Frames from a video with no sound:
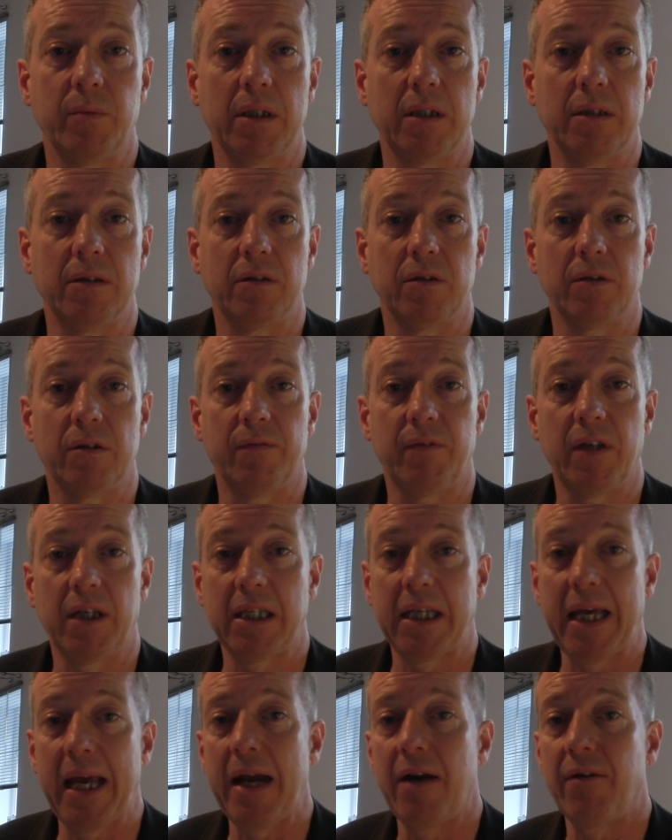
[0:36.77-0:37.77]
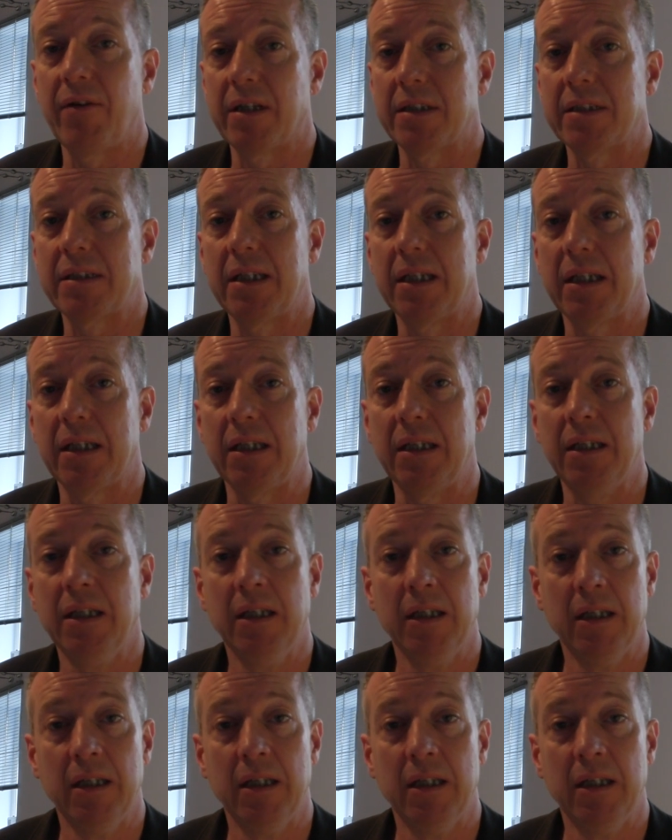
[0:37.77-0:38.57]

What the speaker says: We can sort of vicariously